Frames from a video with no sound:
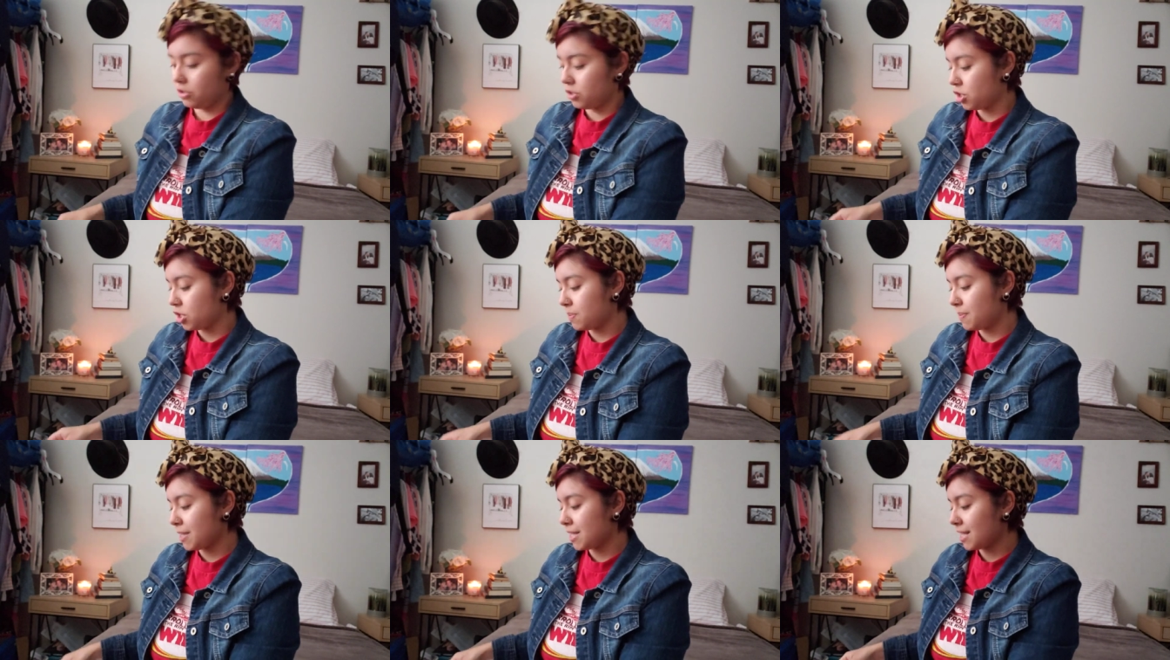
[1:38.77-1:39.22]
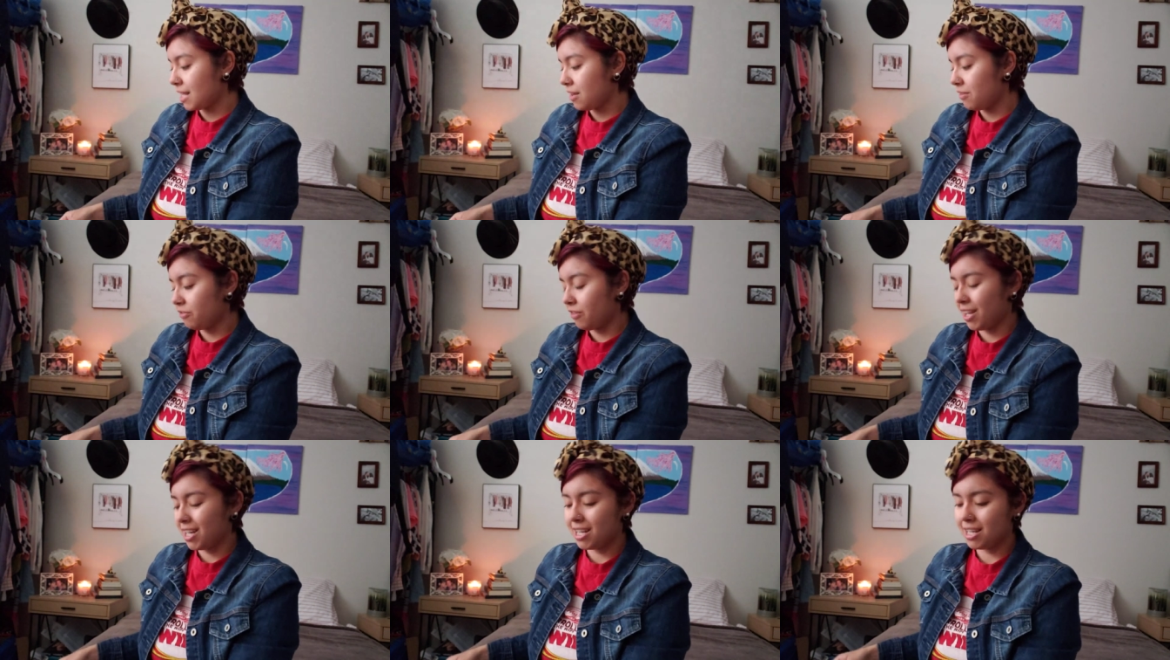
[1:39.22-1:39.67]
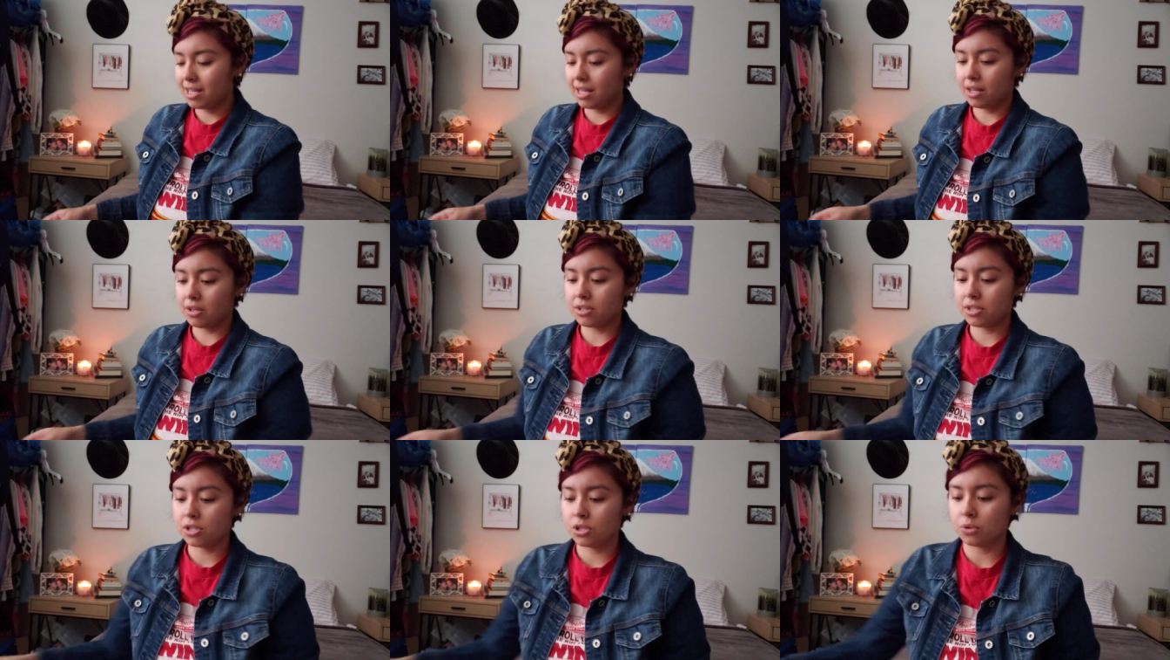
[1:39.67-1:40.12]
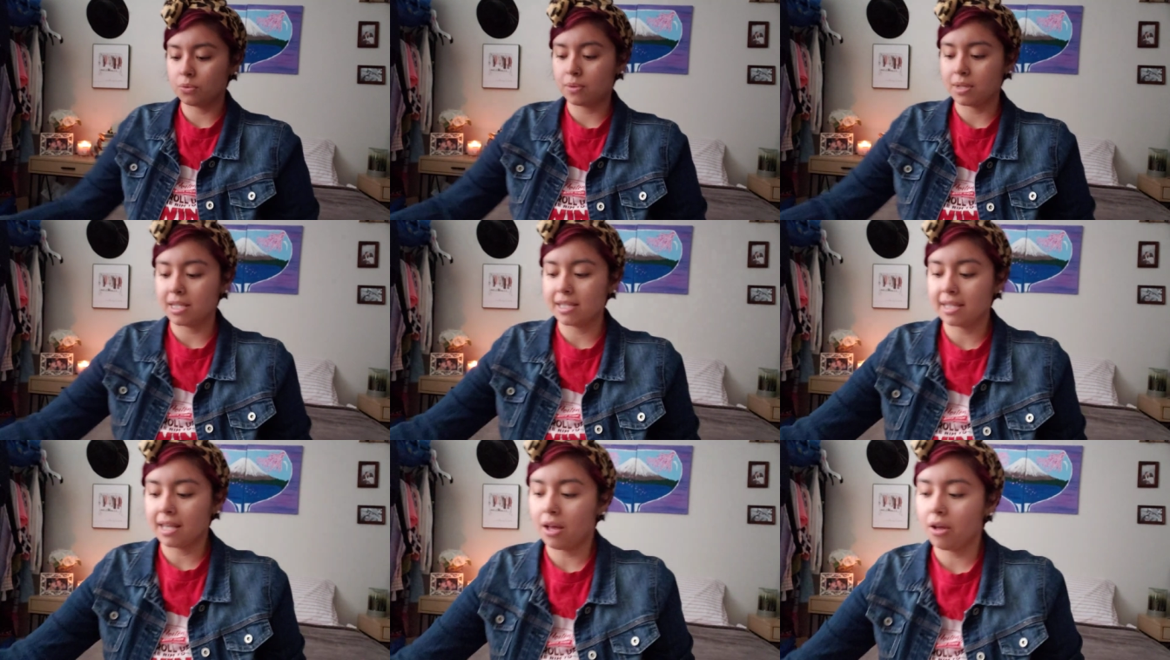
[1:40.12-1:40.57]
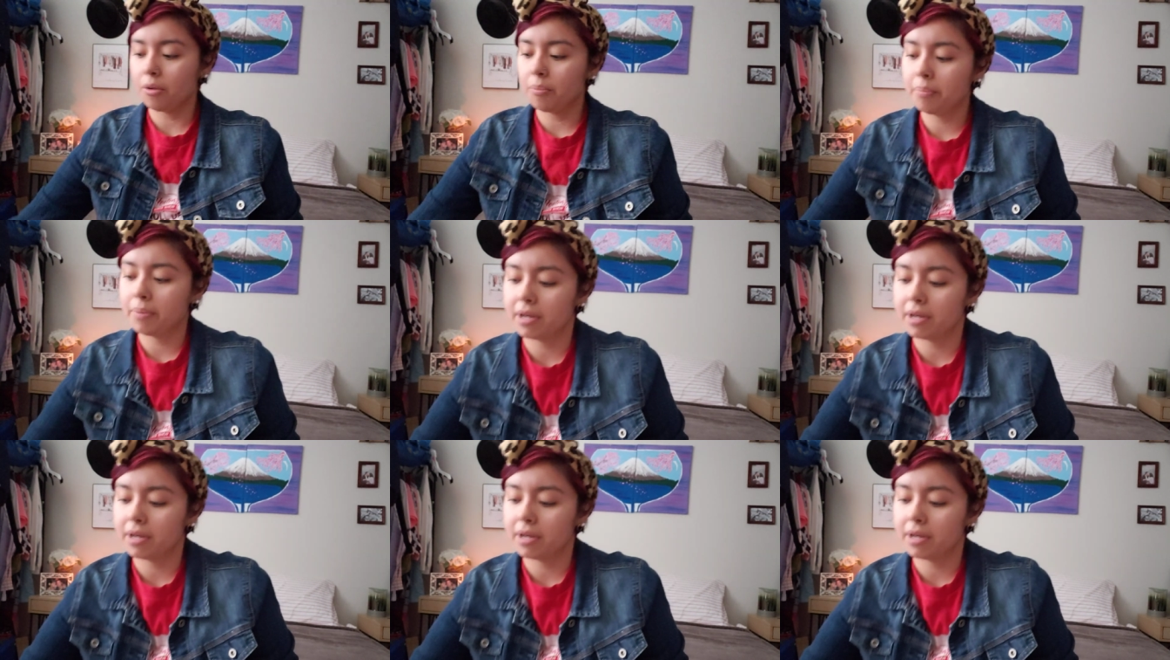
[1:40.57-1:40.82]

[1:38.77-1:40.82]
just because I didn't find anything else to resell,